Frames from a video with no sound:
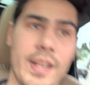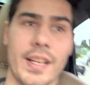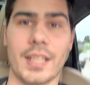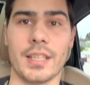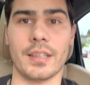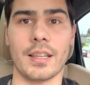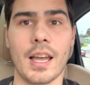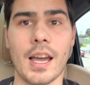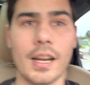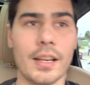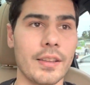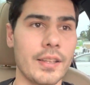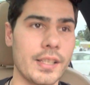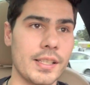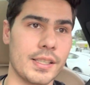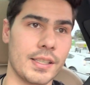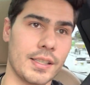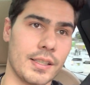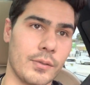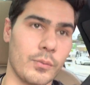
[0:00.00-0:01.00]
a lot of
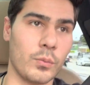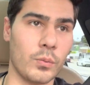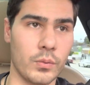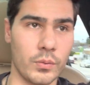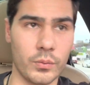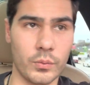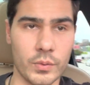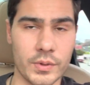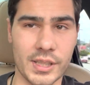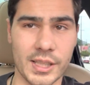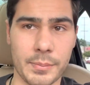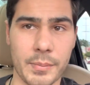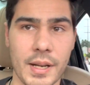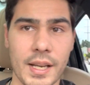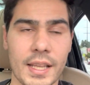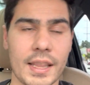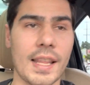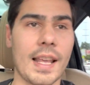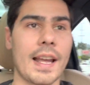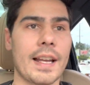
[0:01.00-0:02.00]
this,
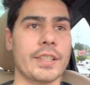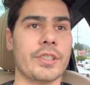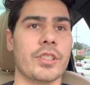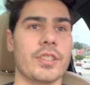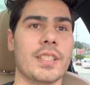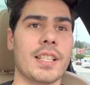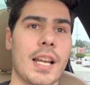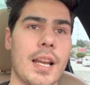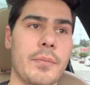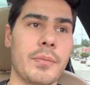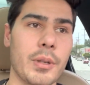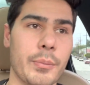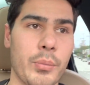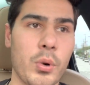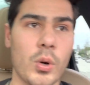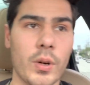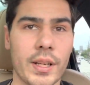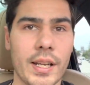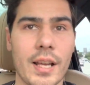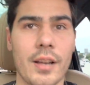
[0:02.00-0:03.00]
spending the extra time to
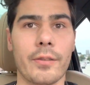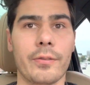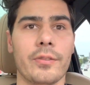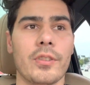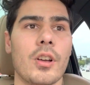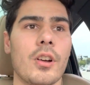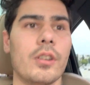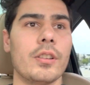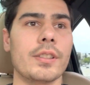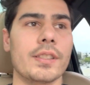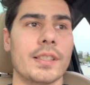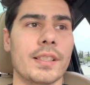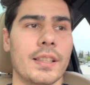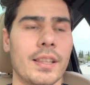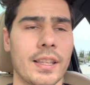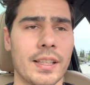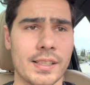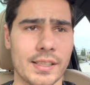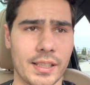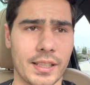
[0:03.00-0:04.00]
point out flaws and
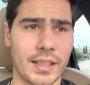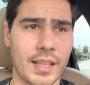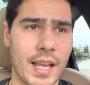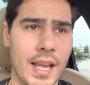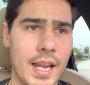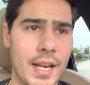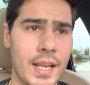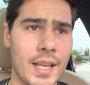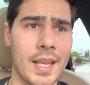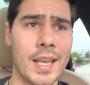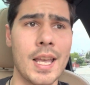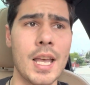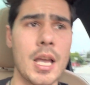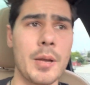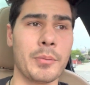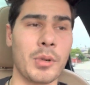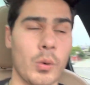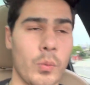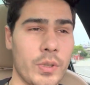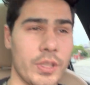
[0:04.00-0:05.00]
things like that.
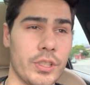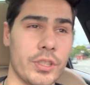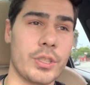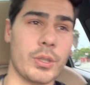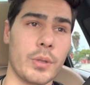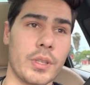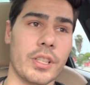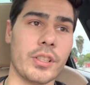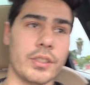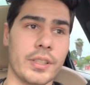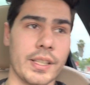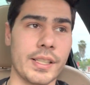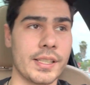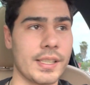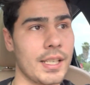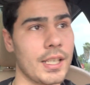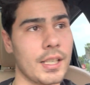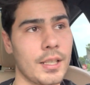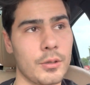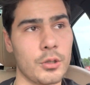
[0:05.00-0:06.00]
But when you're doing your
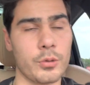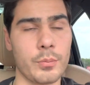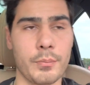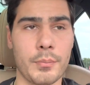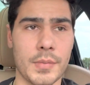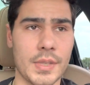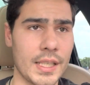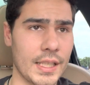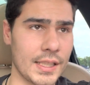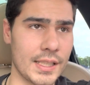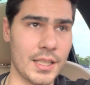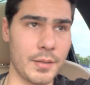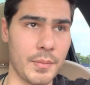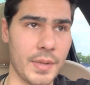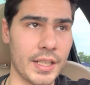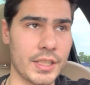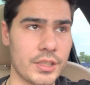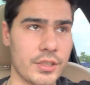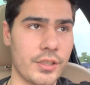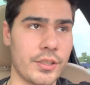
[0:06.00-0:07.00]
listing, you need to
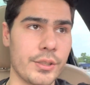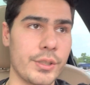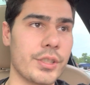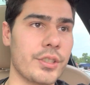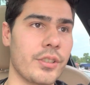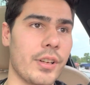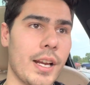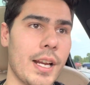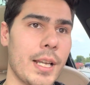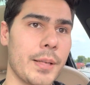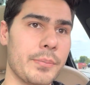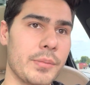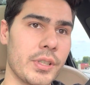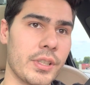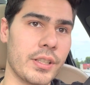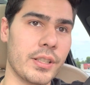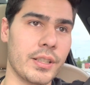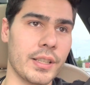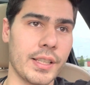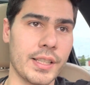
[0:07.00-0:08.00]
make sure you describe
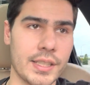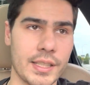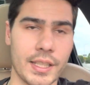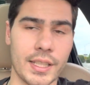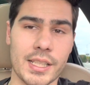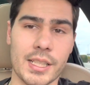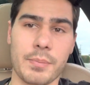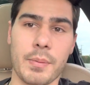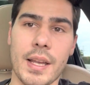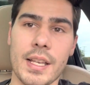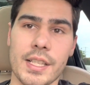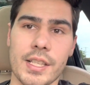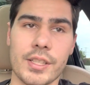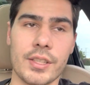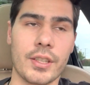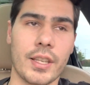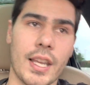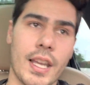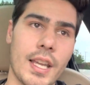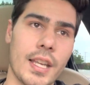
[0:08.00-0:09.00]
your listing as best as
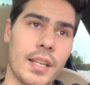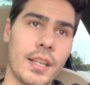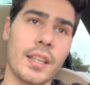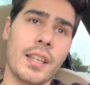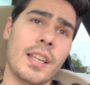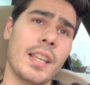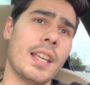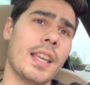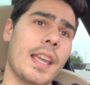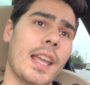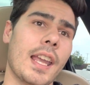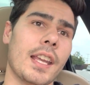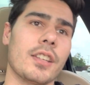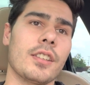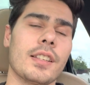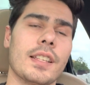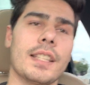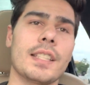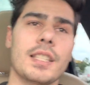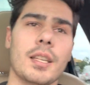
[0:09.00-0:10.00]
you can, and you
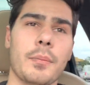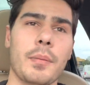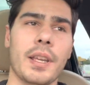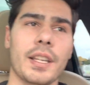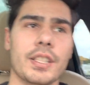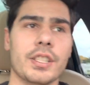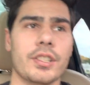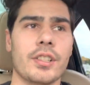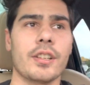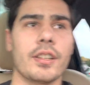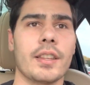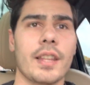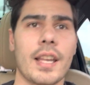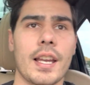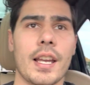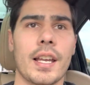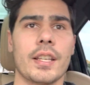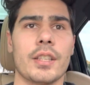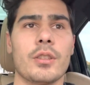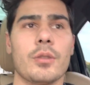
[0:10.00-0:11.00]
need to make sure
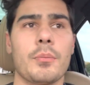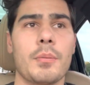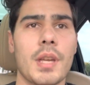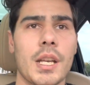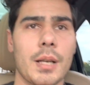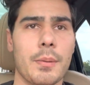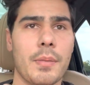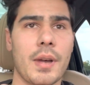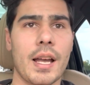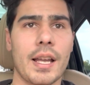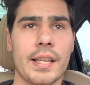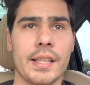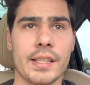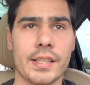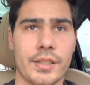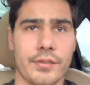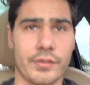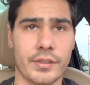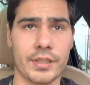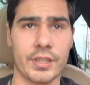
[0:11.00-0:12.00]
that you
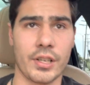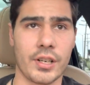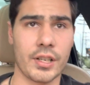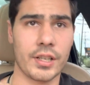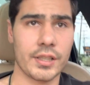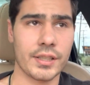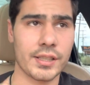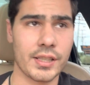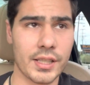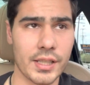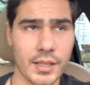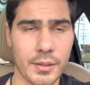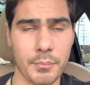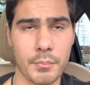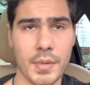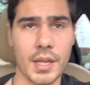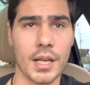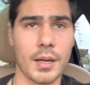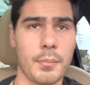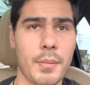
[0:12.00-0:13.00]
minimize returns,
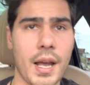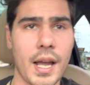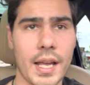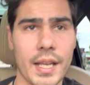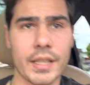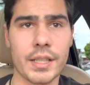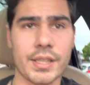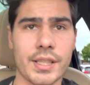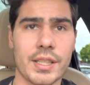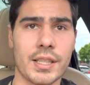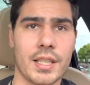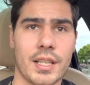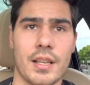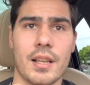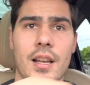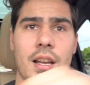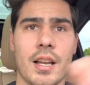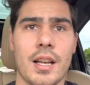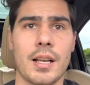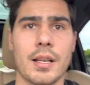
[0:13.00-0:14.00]
minimize
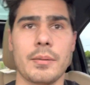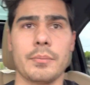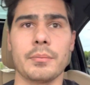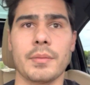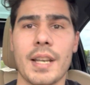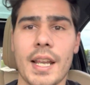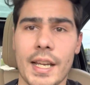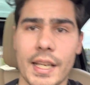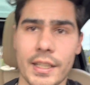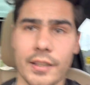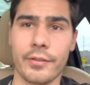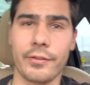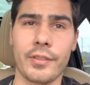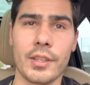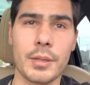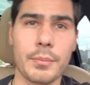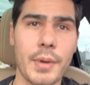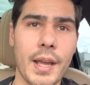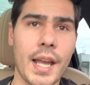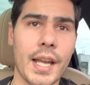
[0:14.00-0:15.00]
negative
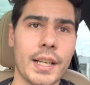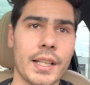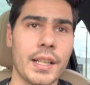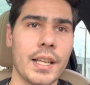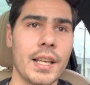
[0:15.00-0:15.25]
feedback.